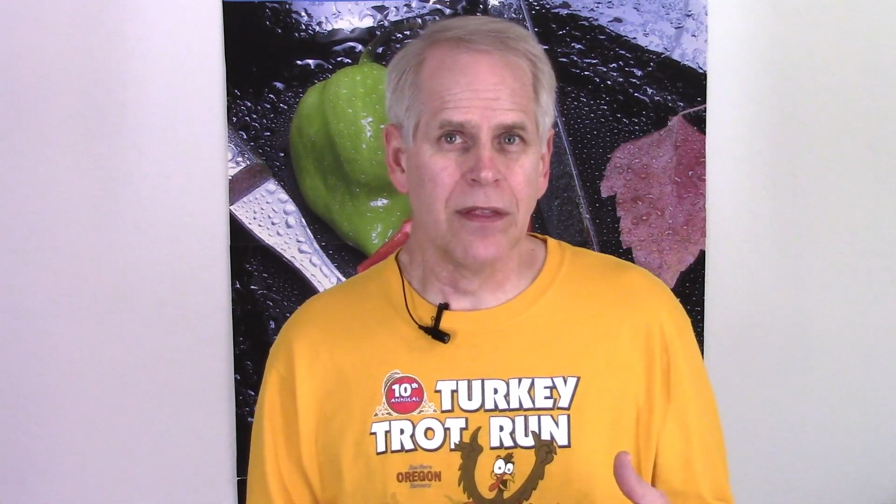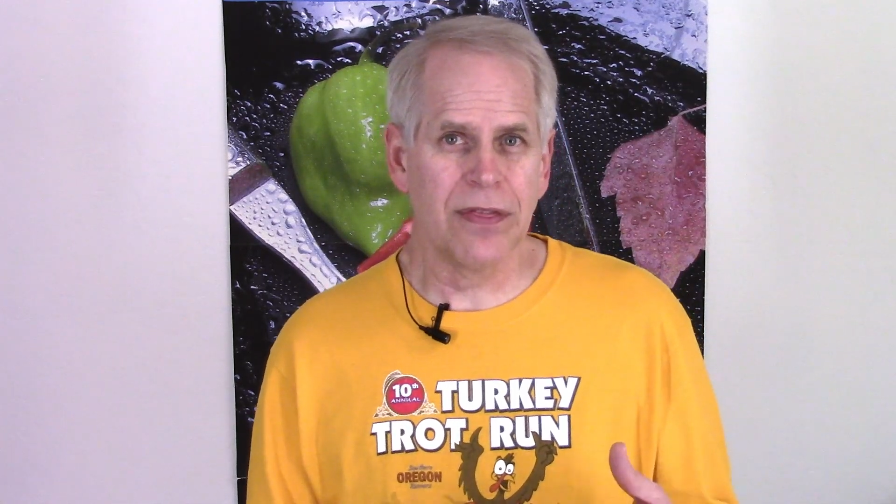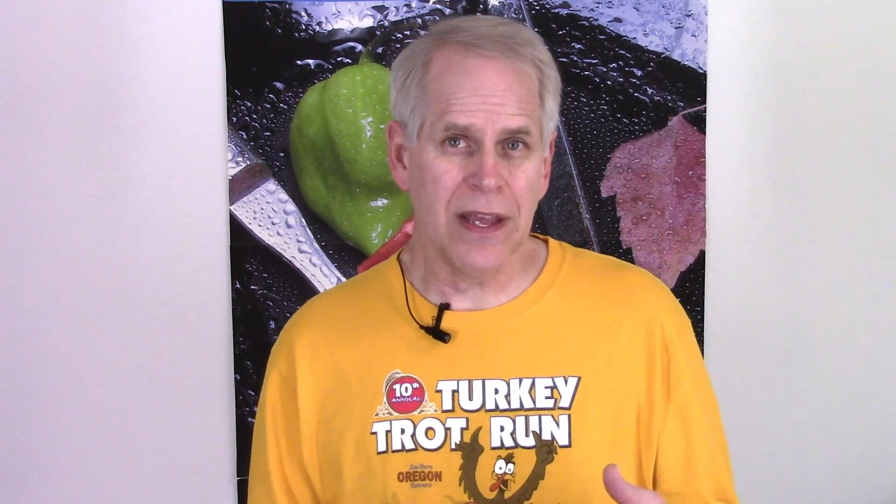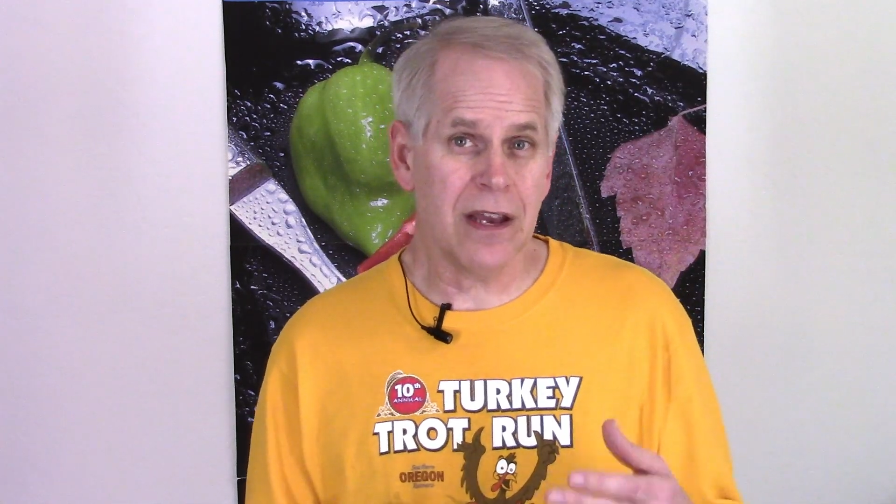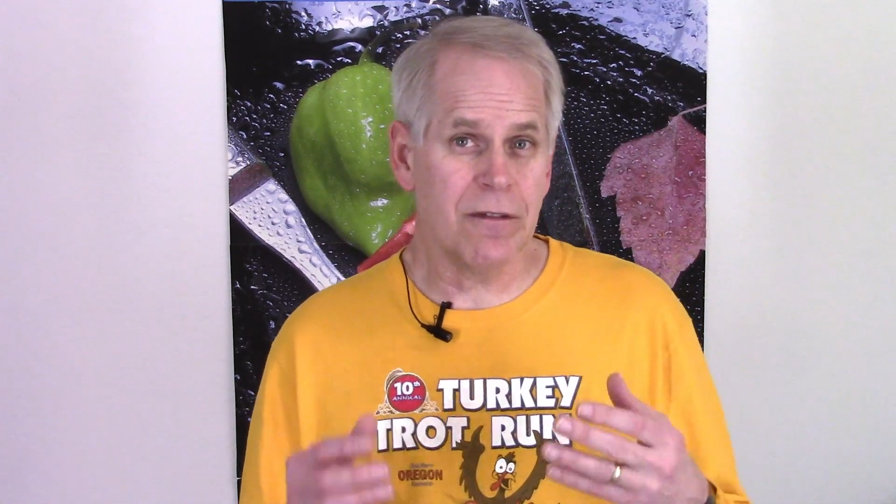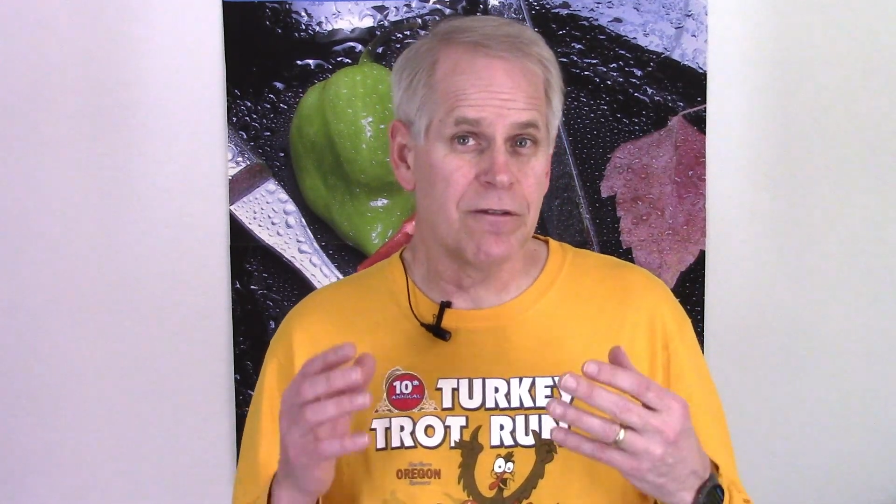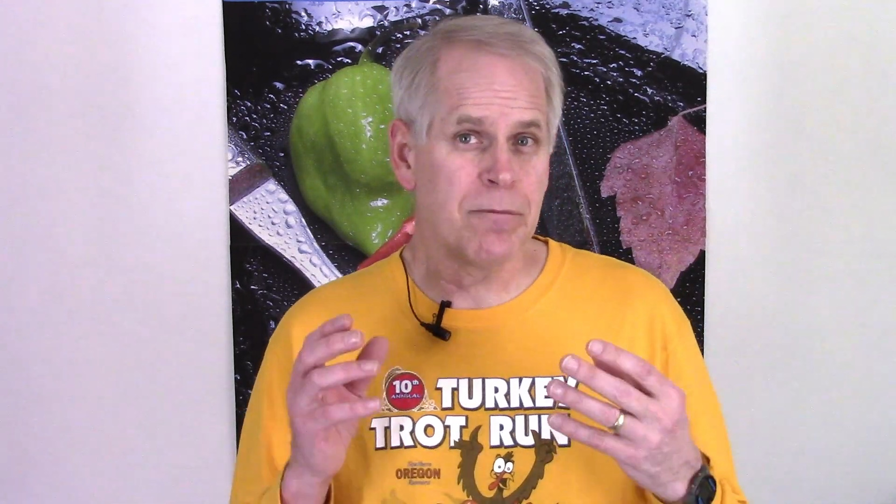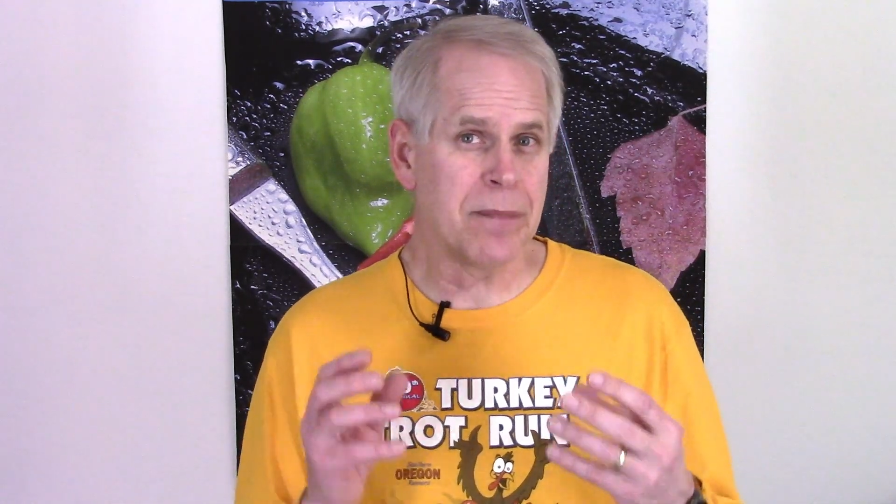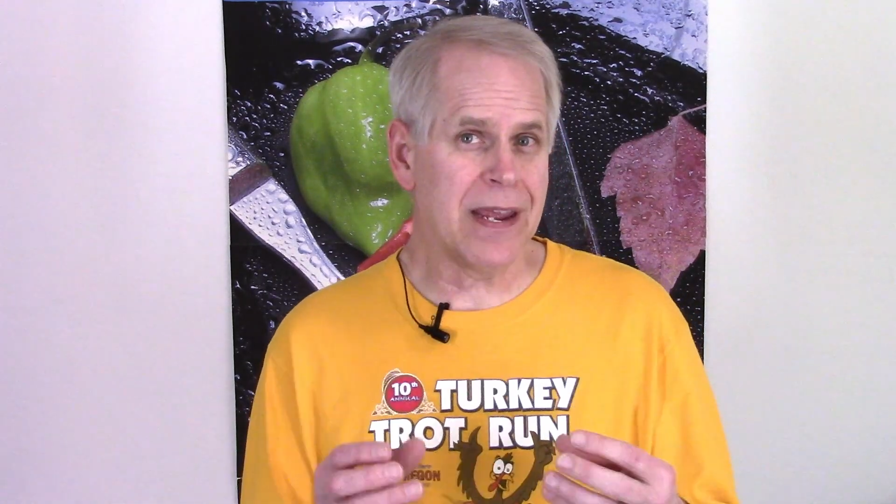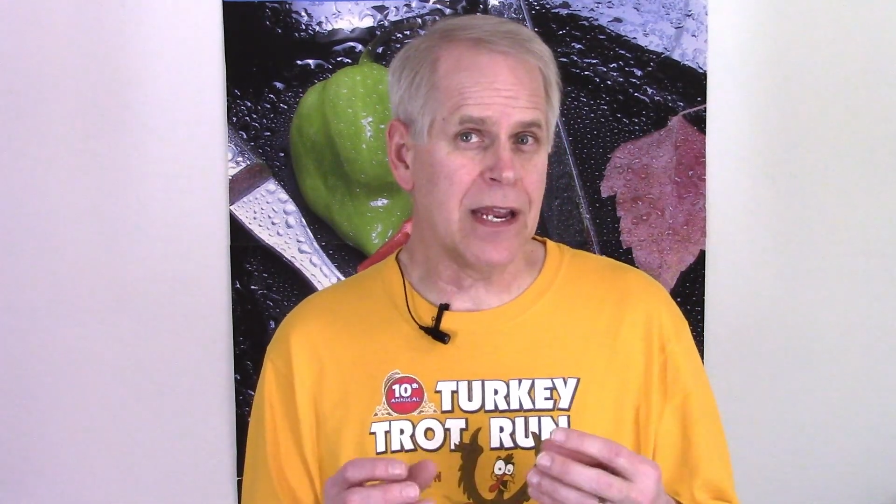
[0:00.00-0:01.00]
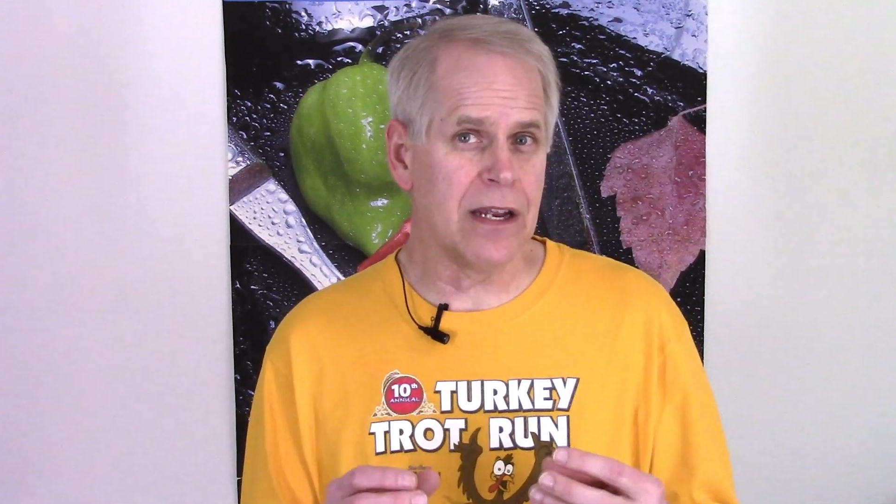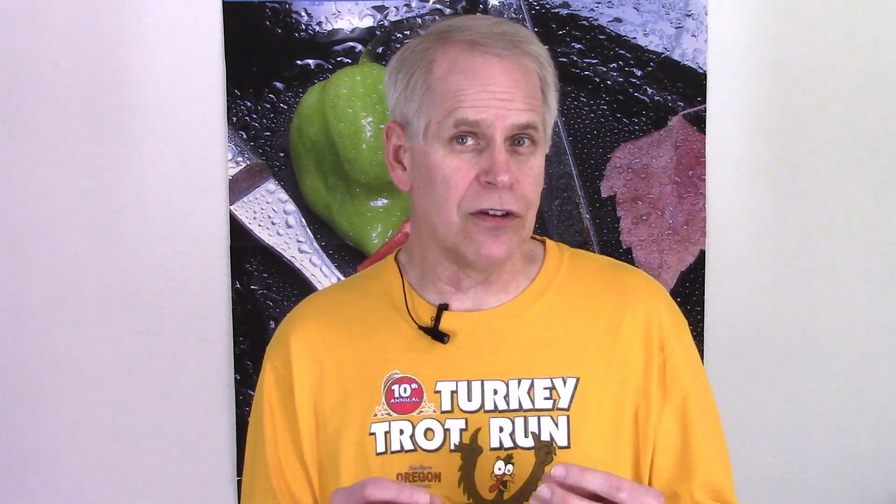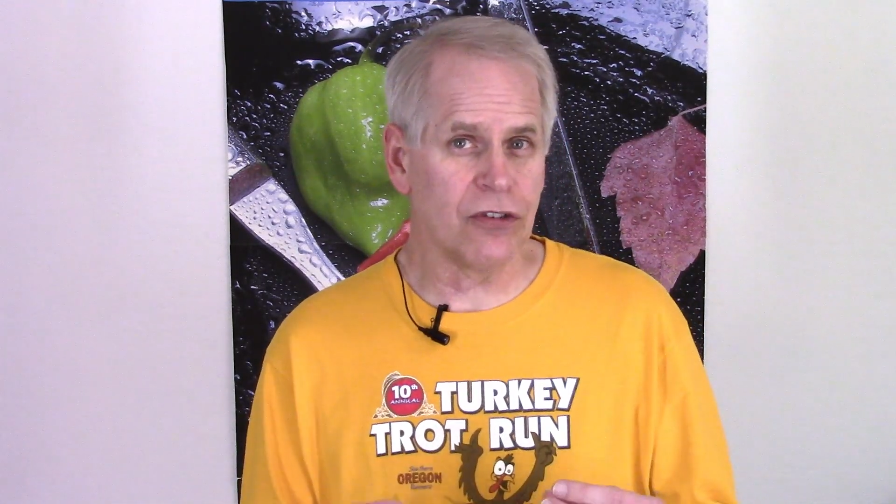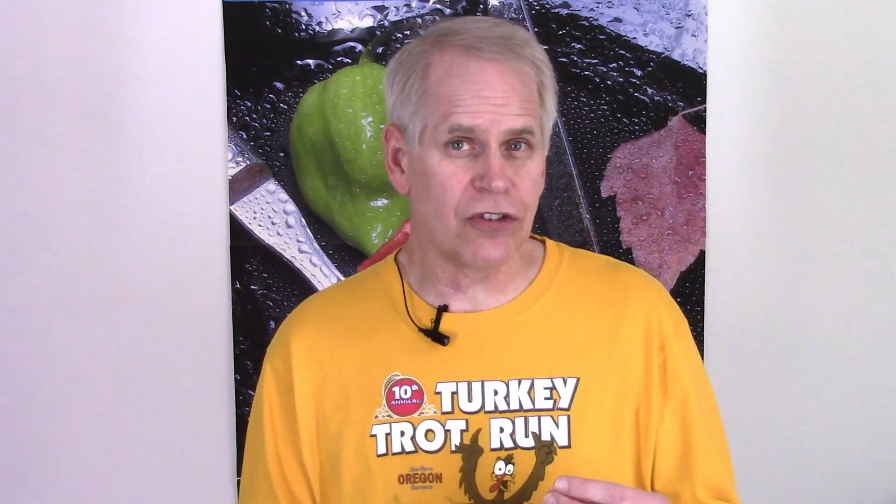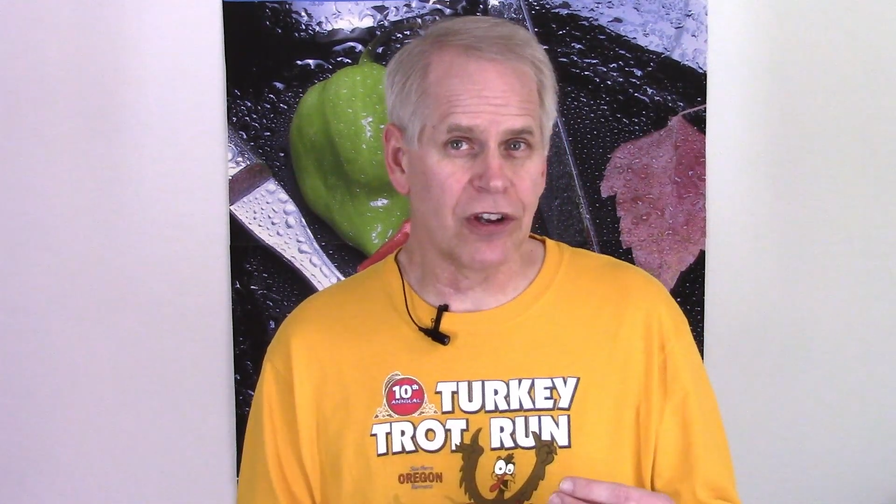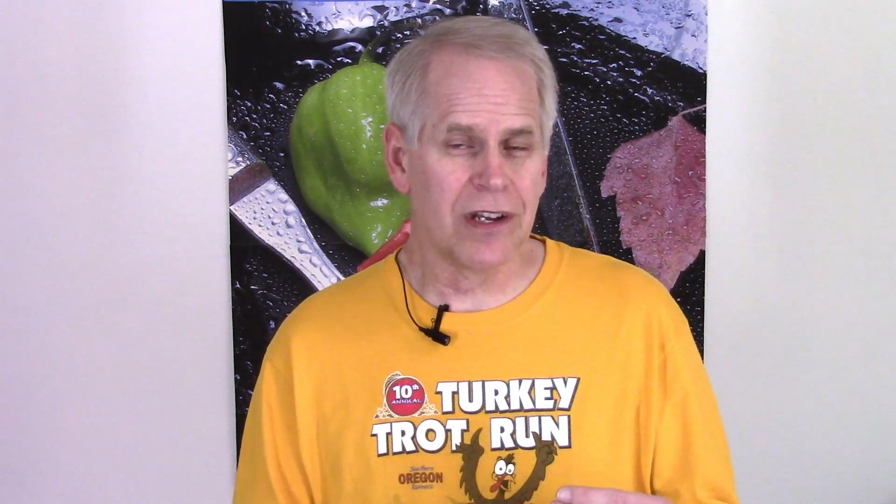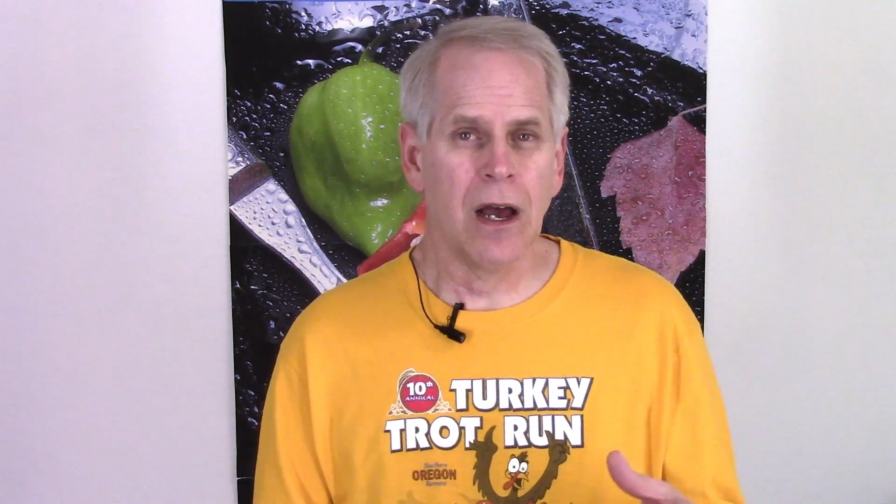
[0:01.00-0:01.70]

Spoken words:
Think of peas.